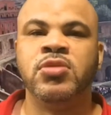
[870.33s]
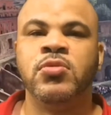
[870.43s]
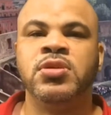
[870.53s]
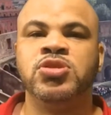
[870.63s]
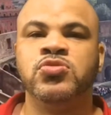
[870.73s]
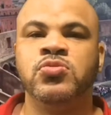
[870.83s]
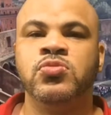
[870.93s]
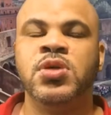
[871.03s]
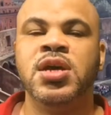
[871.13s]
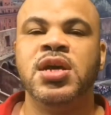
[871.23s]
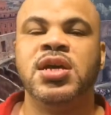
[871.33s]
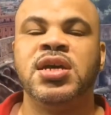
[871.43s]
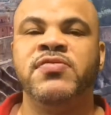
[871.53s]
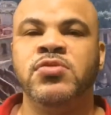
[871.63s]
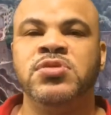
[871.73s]
is probably going to
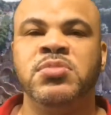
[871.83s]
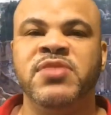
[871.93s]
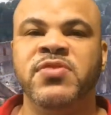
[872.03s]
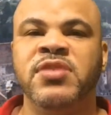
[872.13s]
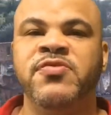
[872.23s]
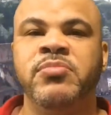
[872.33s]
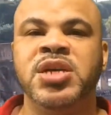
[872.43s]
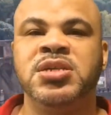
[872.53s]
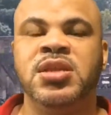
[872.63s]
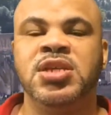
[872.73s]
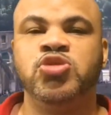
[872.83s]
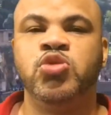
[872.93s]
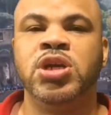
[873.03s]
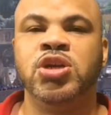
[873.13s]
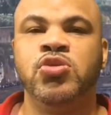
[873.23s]
give you some different information
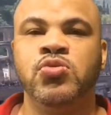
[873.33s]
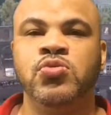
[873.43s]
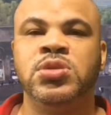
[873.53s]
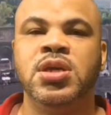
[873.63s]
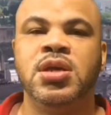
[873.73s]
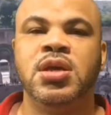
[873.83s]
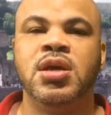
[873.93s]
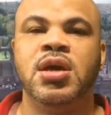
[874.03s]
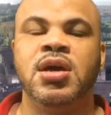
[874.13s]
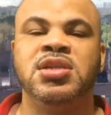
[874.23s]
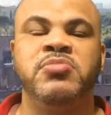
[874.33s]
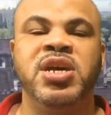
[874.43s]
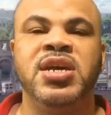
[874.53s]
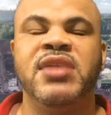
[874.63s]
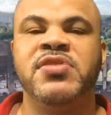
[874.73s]
that you can use
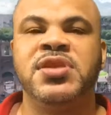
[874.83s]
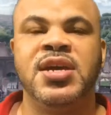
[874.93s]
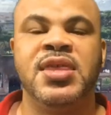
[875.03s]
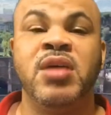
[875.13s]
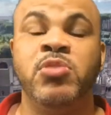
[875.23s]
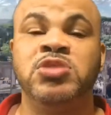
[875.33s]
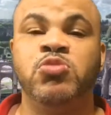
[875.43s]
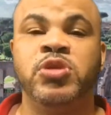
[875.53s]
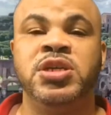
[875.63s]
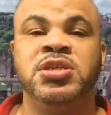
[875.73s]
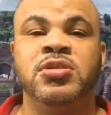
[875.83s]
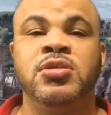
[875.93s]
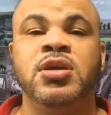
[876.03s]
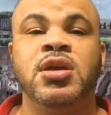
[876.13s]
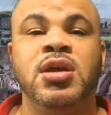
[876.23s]
to make everything that much more
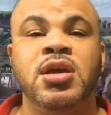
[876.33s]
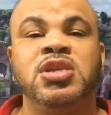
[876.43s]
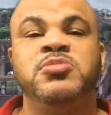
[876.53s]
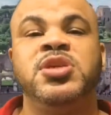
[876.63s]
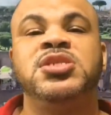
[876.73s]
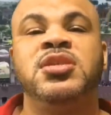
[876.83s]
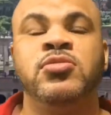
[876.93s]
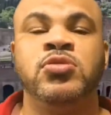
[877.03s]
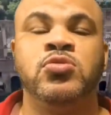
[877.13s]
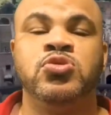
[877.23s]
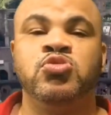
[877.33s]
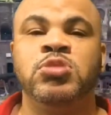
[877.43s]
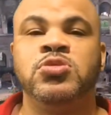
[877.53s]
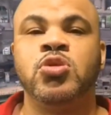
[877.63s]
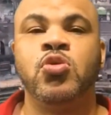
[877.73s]
easier. Especially on
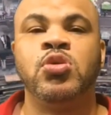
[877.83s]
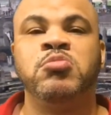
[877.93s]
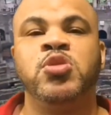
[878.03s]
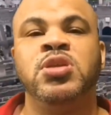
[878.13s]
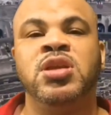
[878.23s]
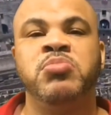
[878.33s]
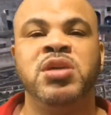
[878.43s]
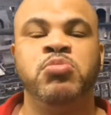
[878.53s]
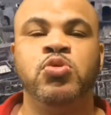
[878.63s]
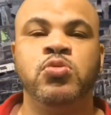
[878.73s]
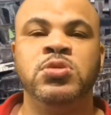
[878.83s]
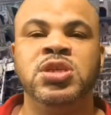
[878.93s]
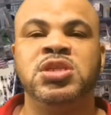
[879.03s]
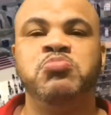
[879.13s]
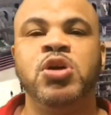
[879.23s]
YouTube, there's a whole community of people
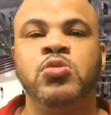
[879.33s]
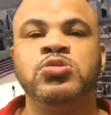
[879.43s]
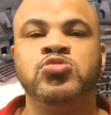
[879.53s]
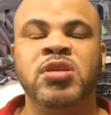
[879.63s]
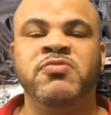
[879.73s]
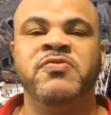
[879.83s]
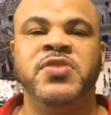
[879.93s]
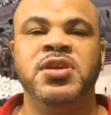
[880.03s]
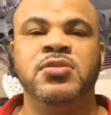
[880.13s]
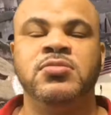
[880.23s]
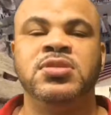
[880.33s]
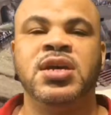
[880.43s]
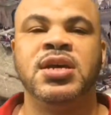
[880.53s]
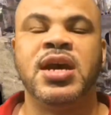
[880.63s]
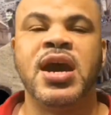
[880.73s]
who just post travel
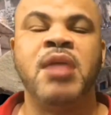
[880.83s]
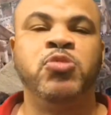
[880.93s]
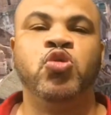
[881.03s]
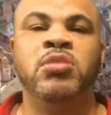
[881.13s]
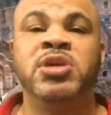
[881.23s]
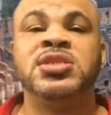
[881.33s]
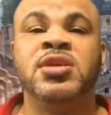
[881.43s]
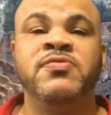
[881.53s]
videos like I'm doing